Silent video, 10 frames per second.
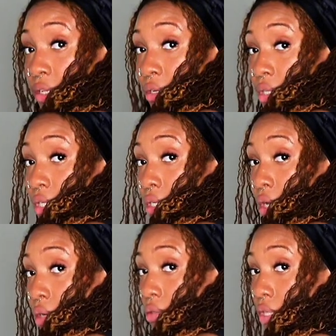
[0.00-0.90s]
literally
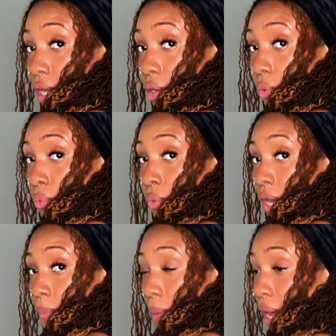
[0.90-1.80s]
goes like
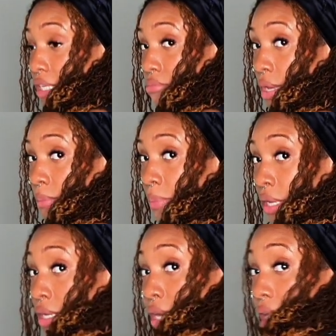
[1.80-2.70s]
right past my
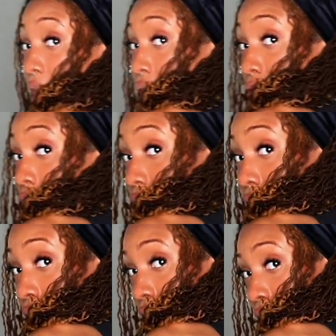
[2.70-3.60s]
butt and y'all can
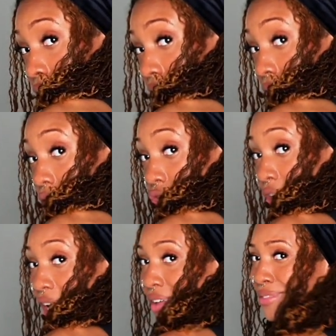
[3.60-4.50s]
see yeah the
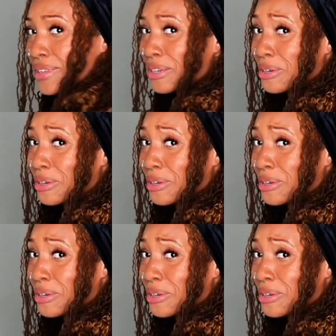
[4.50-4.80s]
shirt ew,